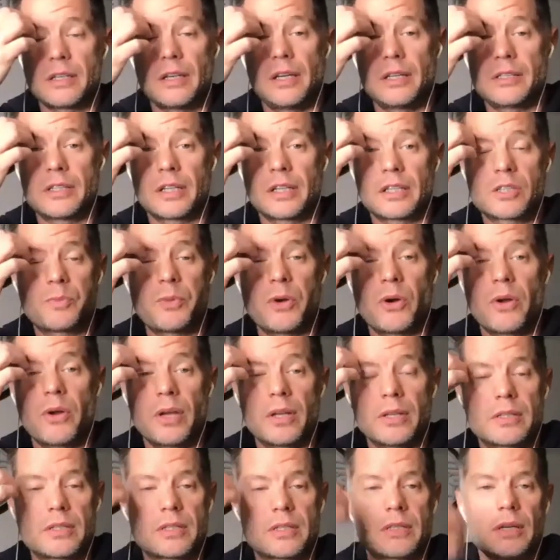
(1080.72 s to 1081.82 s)

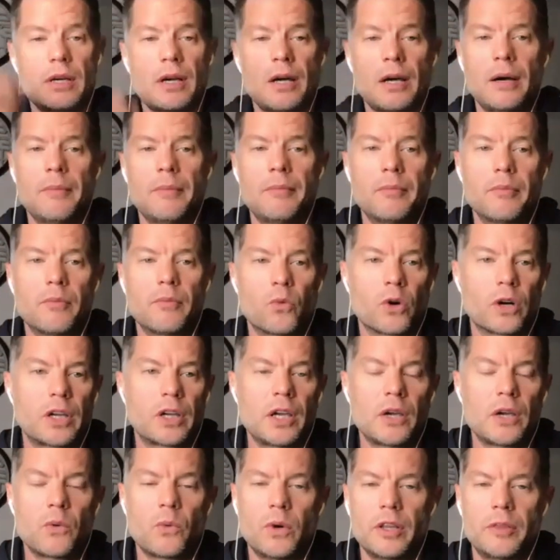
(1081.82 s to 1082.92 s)
experience,
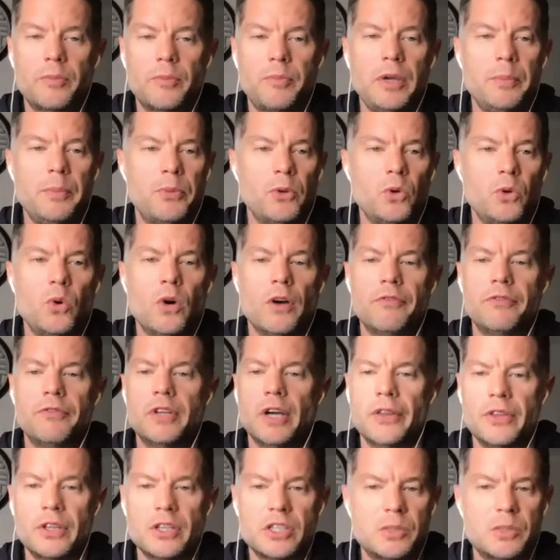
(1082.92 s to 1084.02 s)
working with people who have
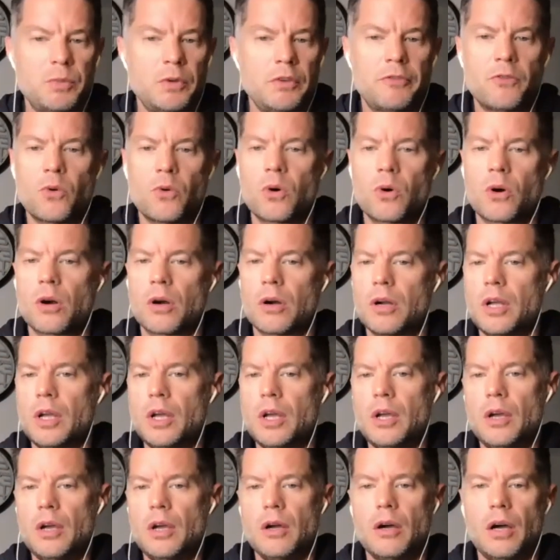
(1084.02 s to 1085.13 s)
done this before,
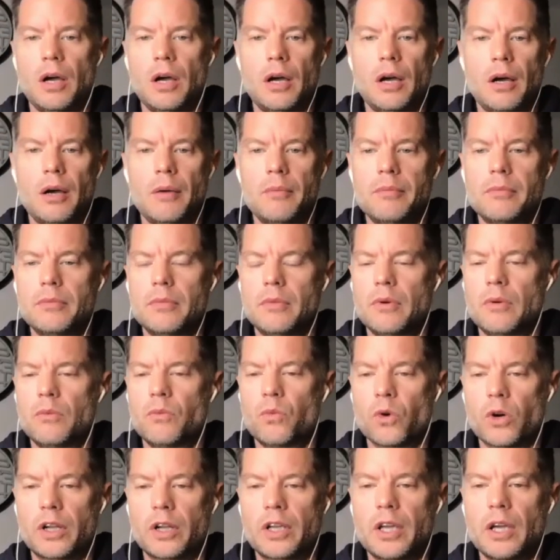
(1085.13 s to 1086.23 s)
and
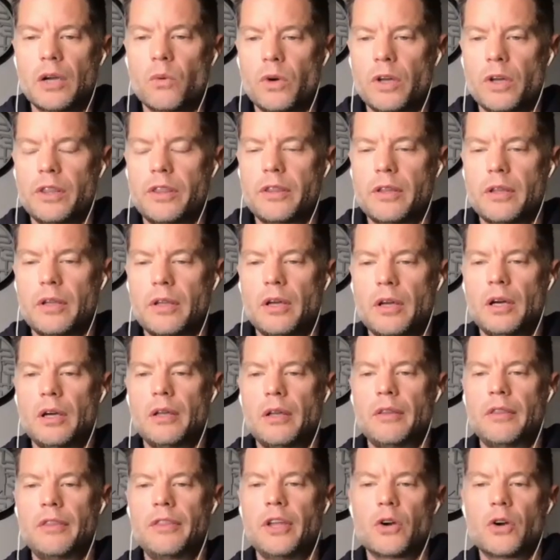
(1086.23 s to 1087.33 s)
working with
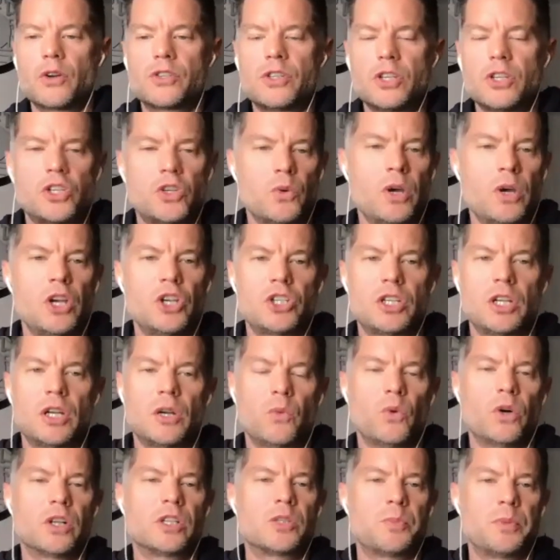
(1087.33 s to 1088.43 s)
their situation and
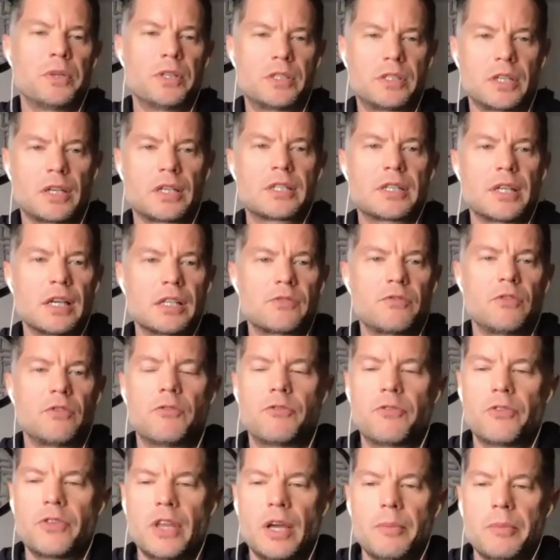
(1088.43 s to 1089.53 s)
what's been successful
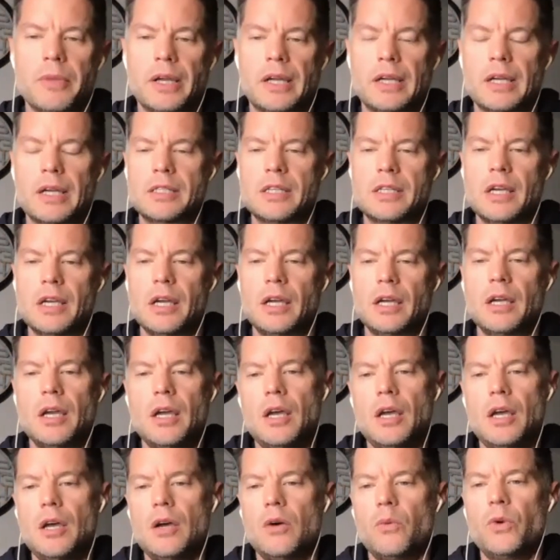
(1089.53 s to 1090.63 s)
for them. Like I say,
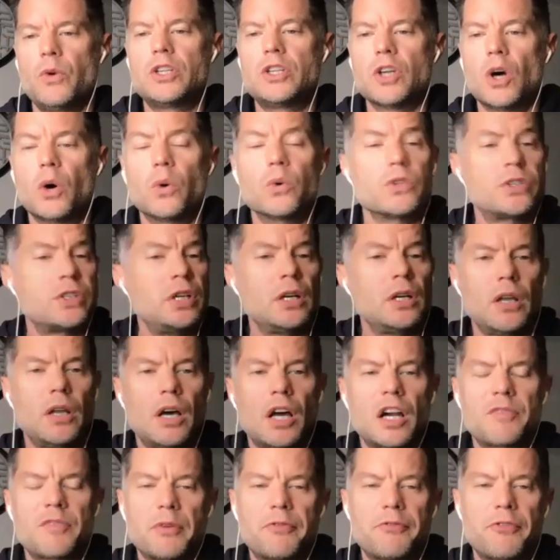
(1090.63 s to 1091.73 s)
we don't see a lot
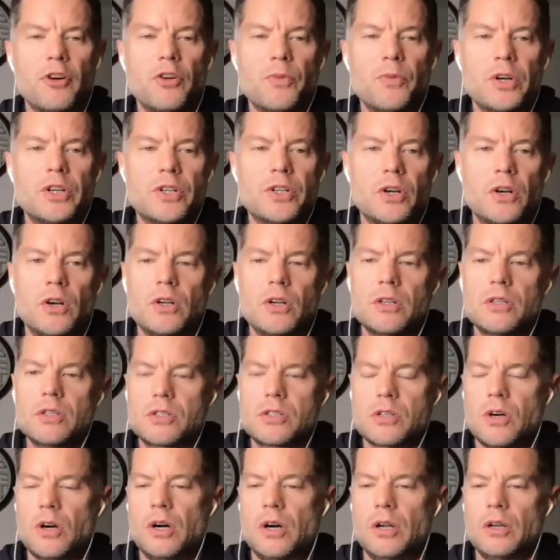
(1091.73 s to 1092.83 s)
of preferred returns
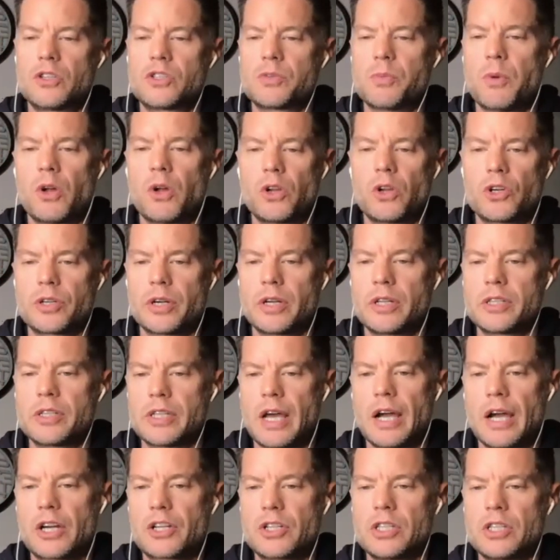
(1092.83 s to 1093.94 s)
on smaller
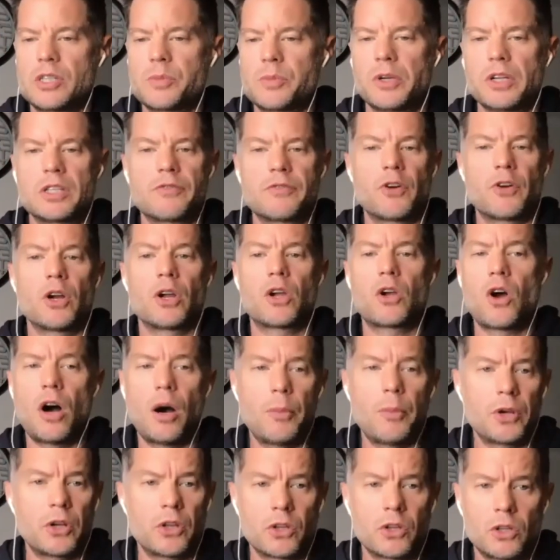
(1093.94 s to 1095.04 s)
transactions, but it's very
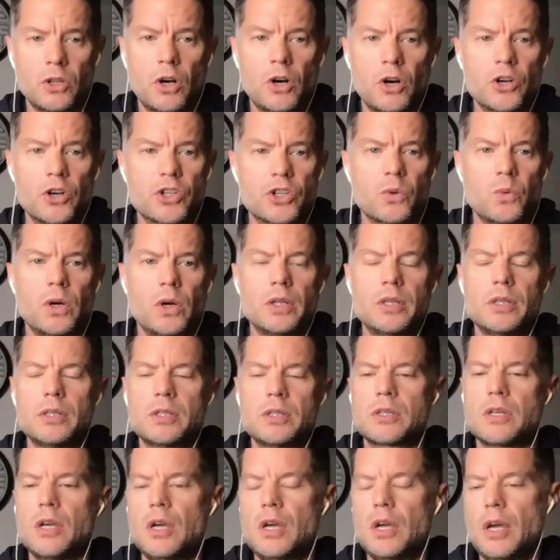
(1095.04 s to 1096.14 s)
common on the larger
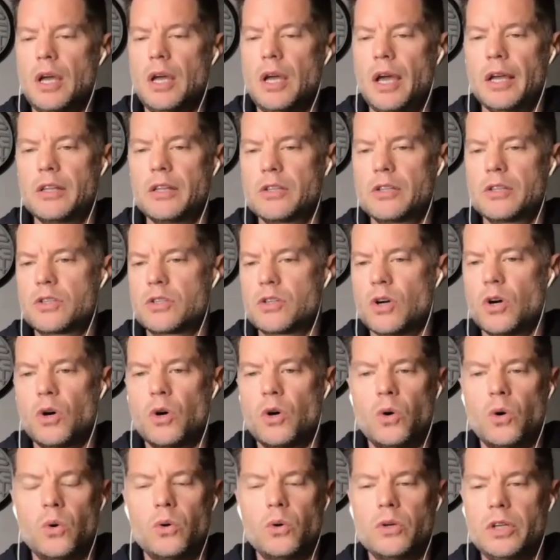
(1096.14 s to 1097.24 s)
ones. And
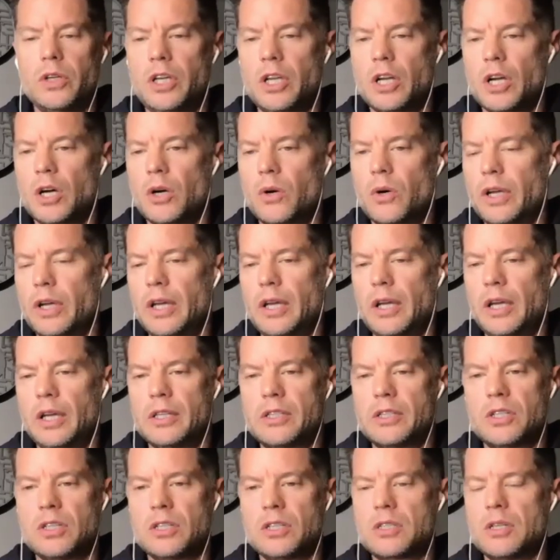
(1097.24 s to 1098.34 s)
so, you know,
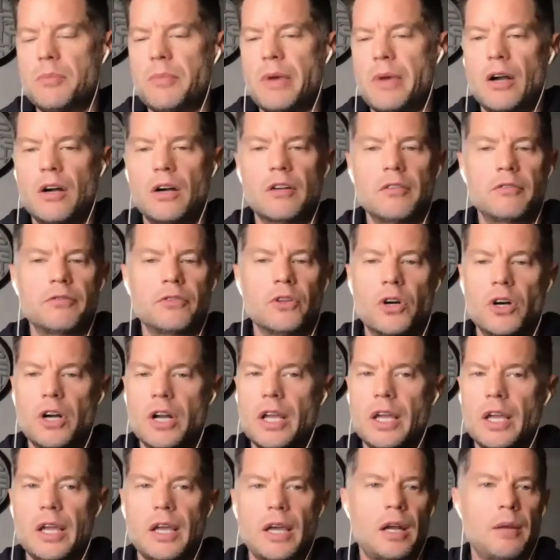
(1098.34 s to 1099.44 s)
it's just a matter of
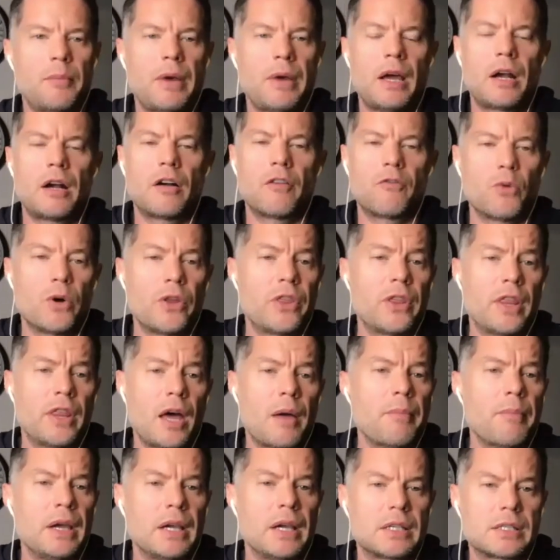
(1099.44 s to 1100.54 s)
learning and a matter of whether
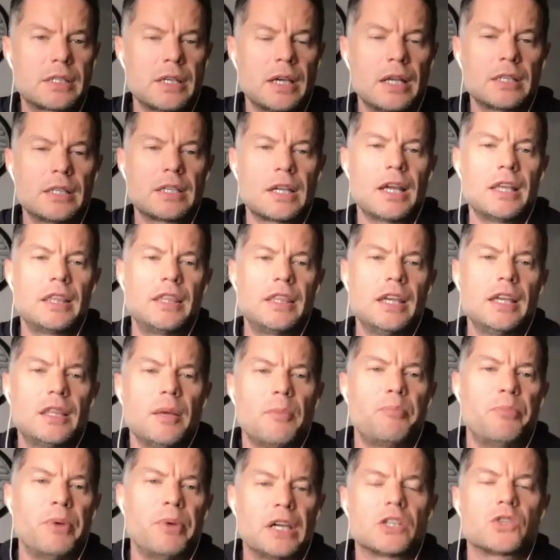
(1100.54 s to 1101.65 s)
that makes sense. And I think the
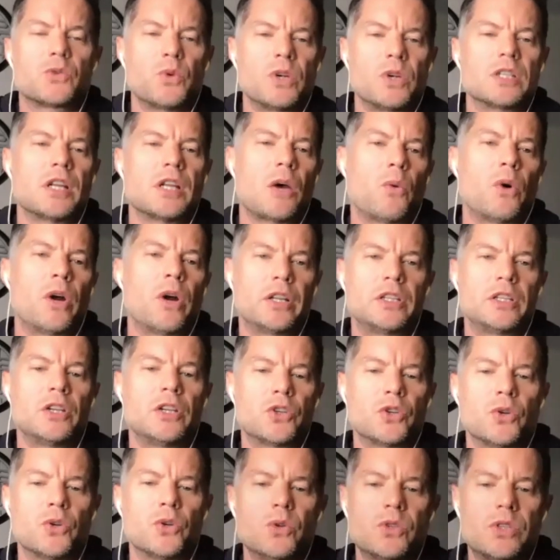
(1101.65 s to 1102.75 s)
biggest reason I wanted to
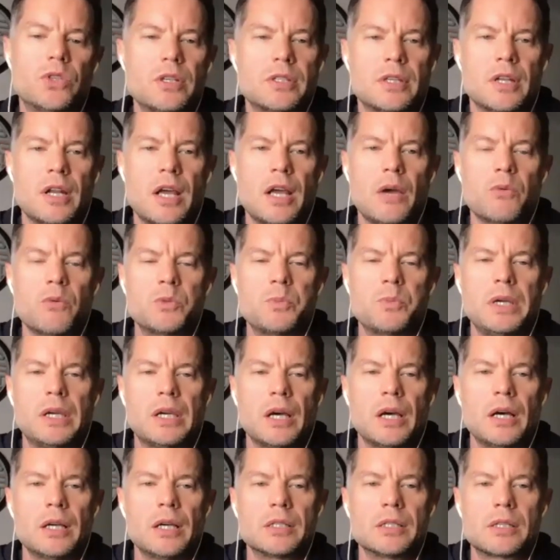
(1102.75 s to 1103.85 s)
introduce this tonight was
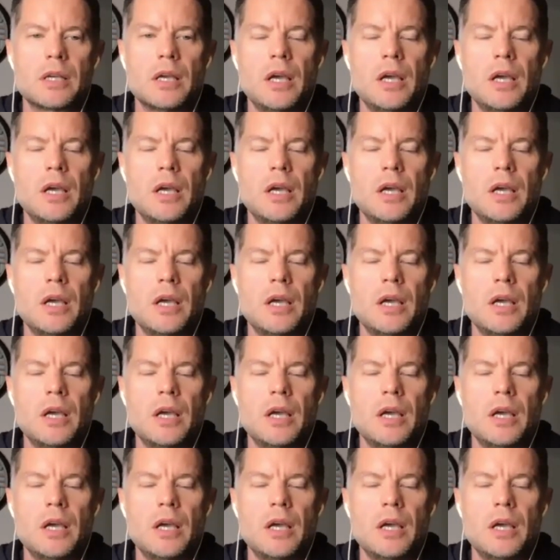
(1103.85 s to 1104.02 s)
because